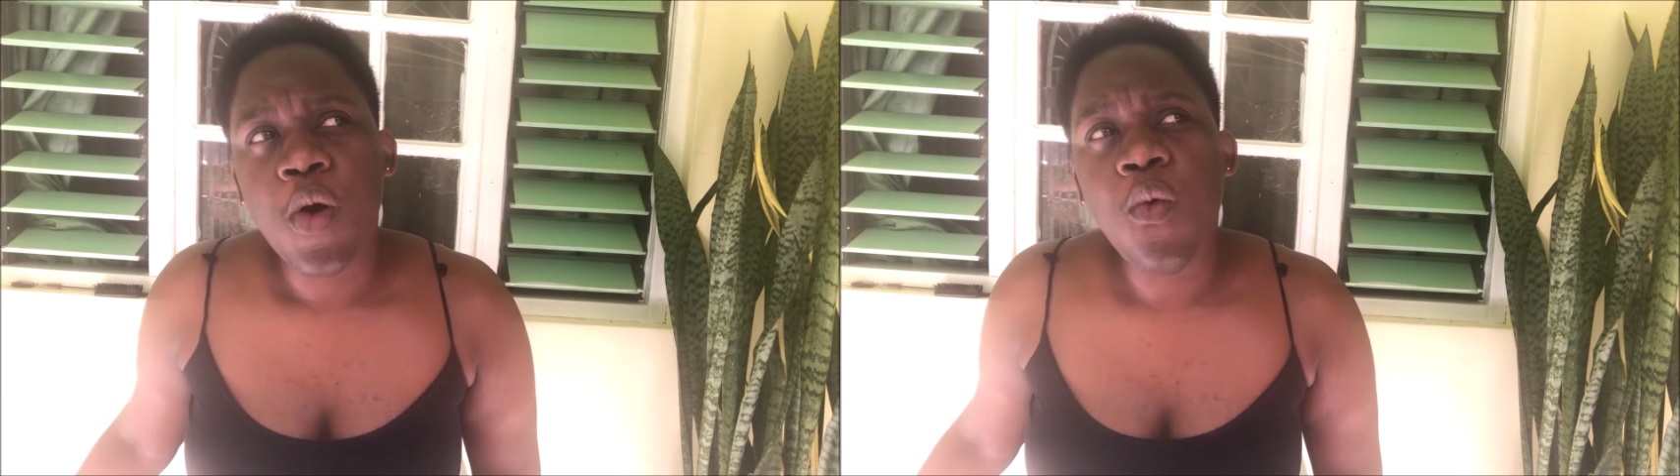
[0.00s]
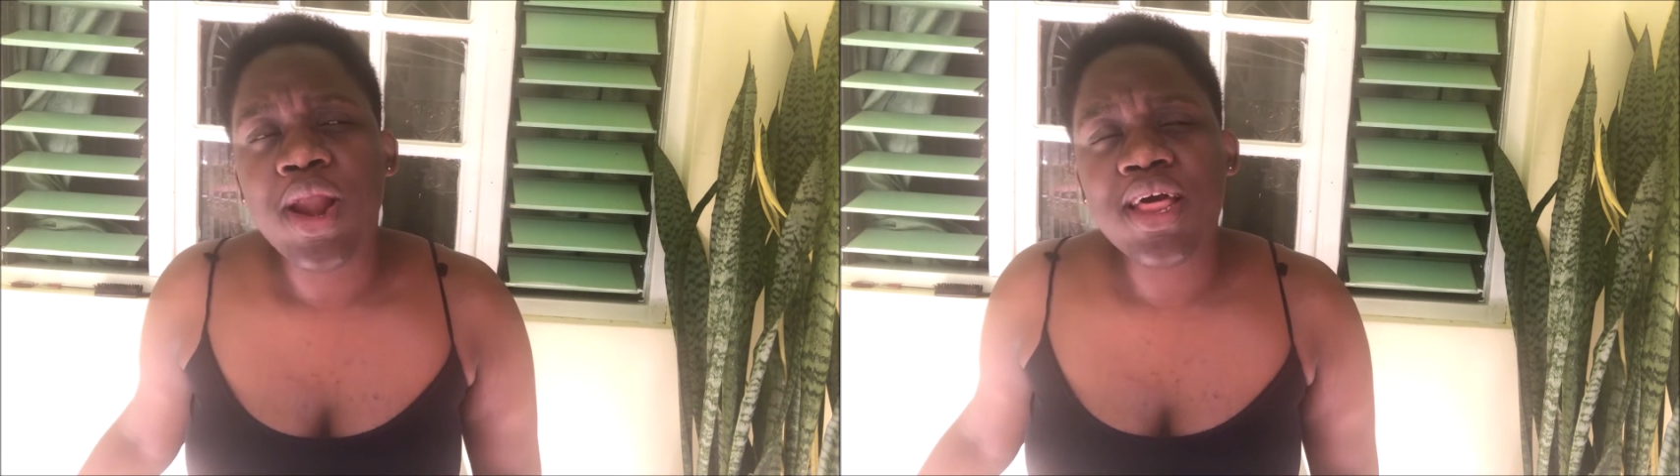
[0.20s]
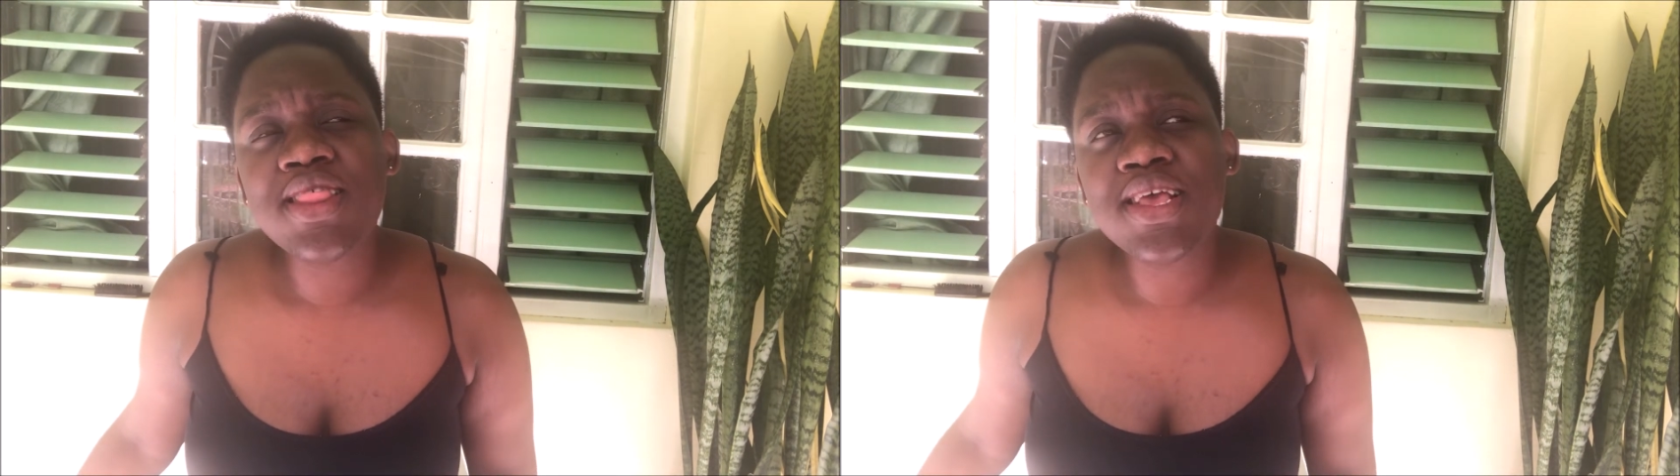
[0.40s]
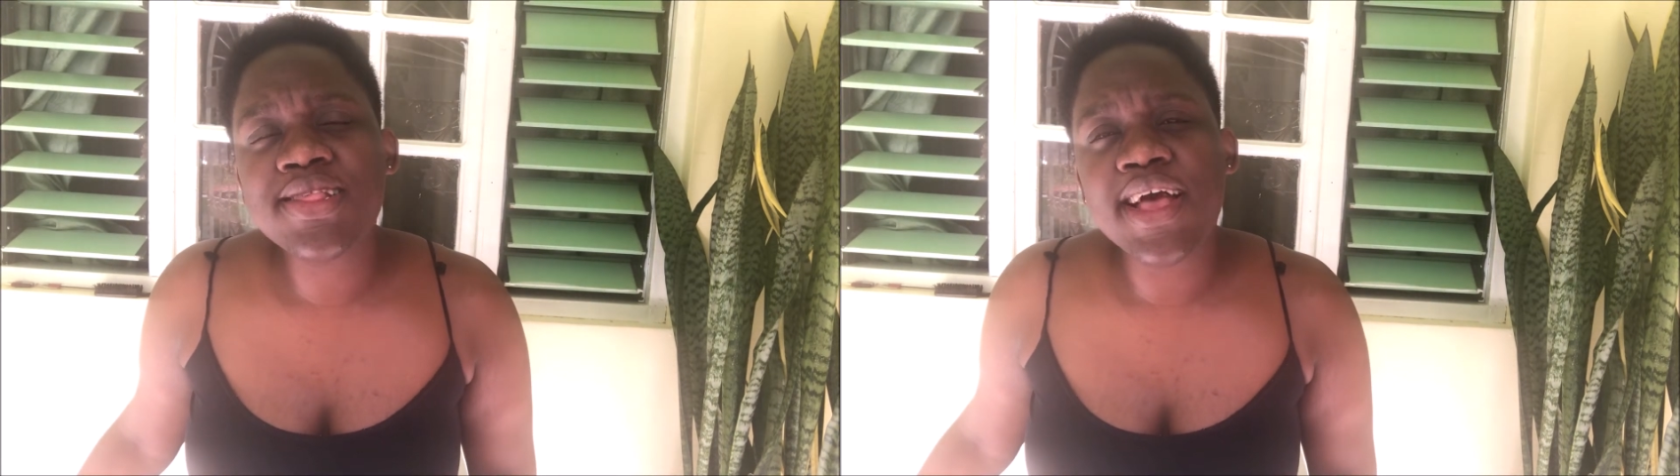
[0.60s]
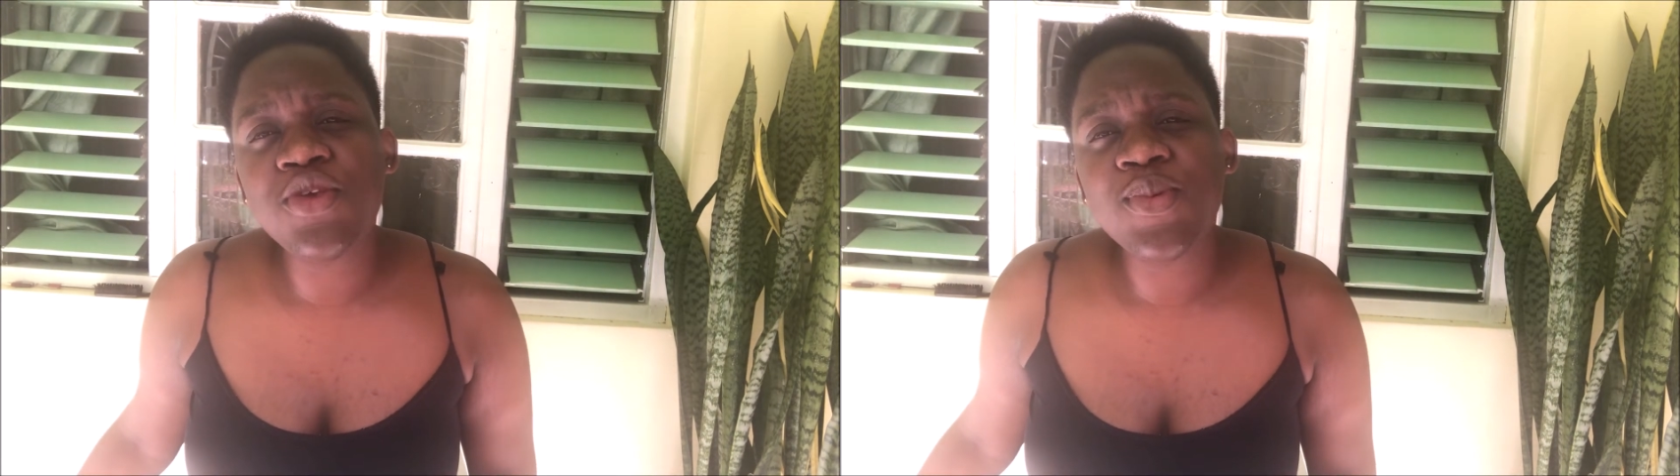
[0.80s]
One of the things
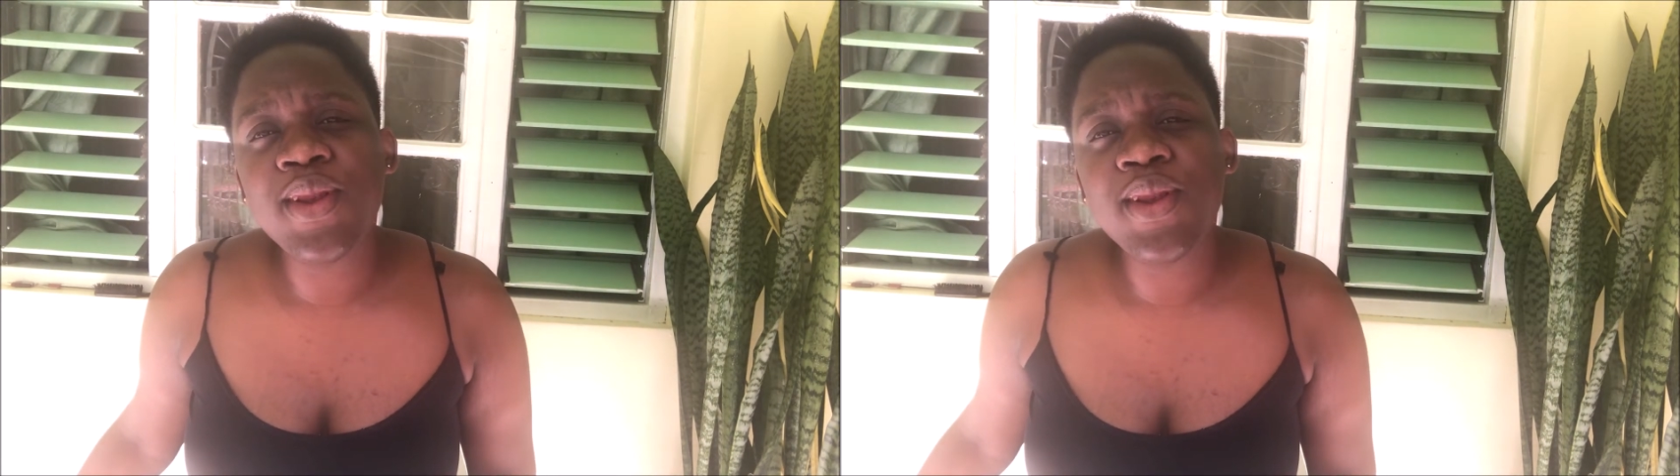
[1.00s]
that you